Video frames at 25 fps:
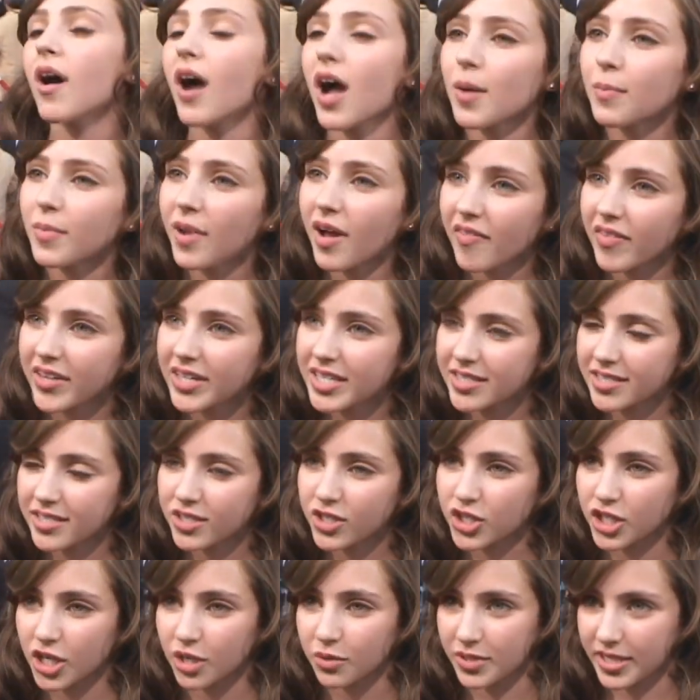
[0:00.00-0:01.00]
I'm on the
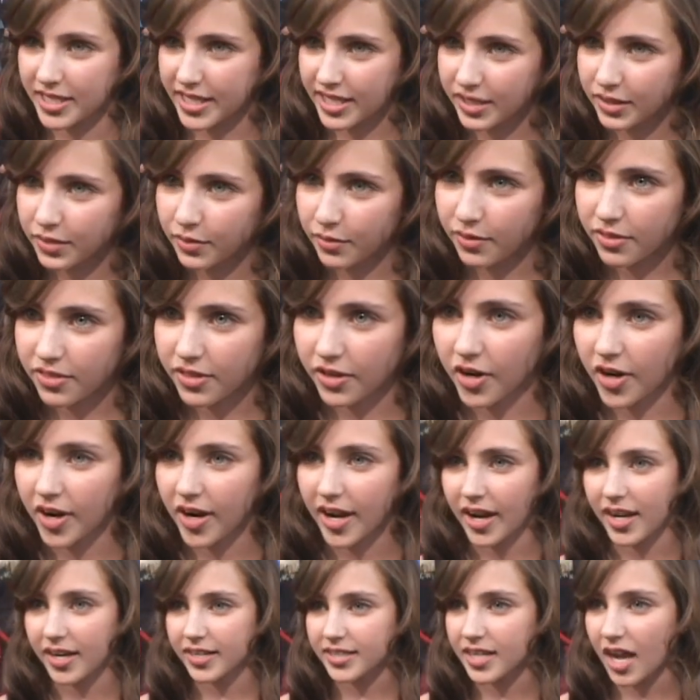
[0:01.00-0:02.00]
Disney show Zeke and Luther,
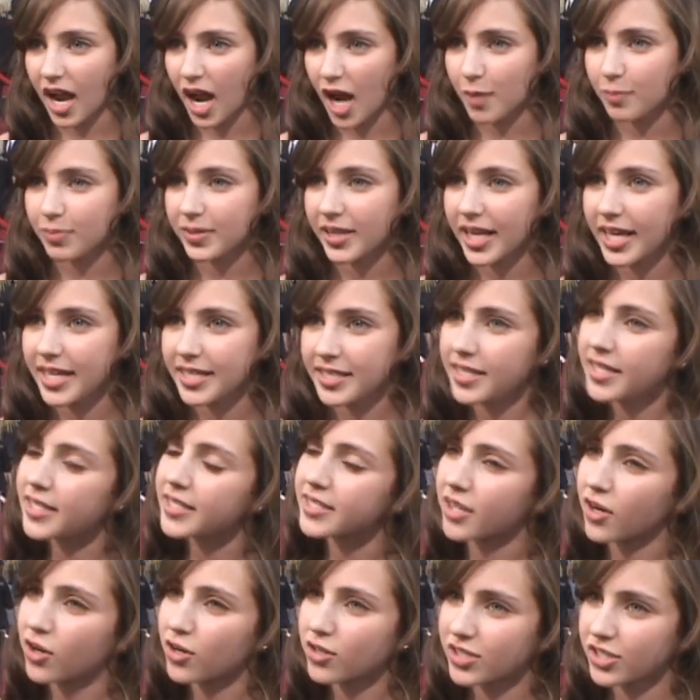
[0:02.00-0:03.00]
and I play
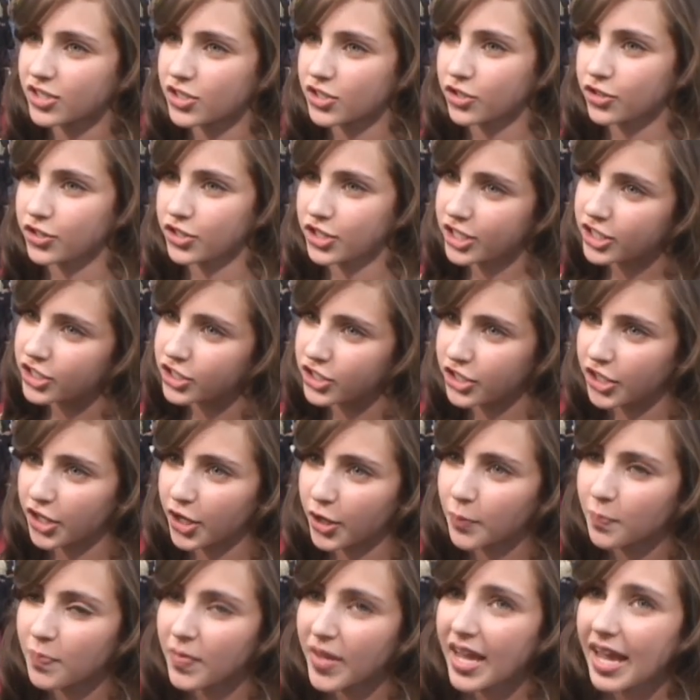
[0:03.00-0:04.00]
Zeke's younger sister
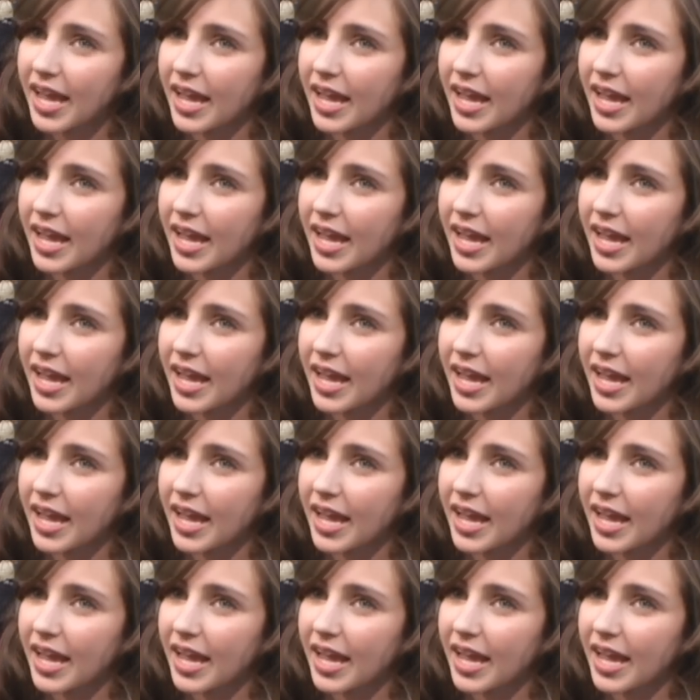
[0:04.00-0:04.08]
Ginger.